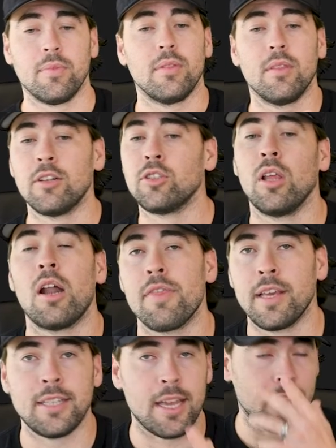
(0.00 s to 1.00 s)
There's a lot of
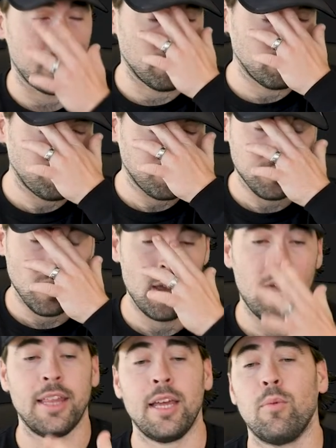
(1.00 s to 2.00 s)
things I could do.
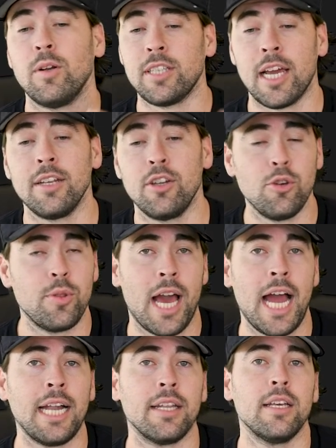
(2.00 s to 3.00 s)
And then once I do
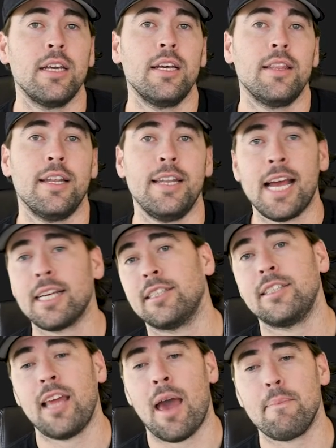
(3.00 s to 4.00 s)
that, the next
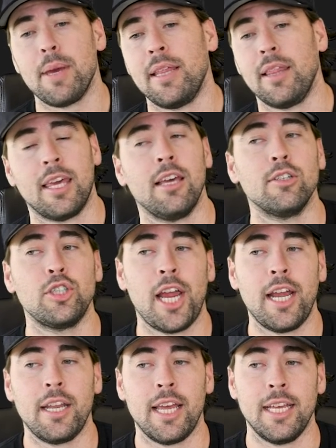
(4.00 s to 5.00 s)
step in the kill
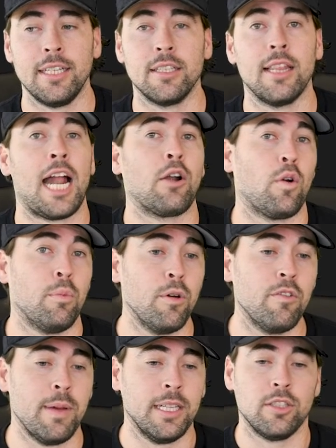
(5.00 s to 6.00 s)
chain is lateral
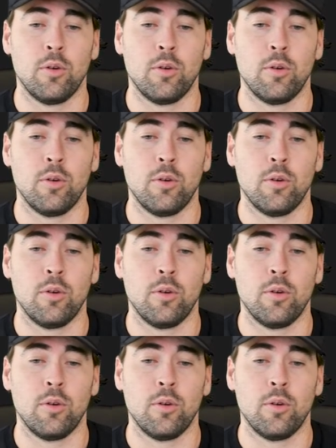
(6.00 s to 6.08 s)
movement.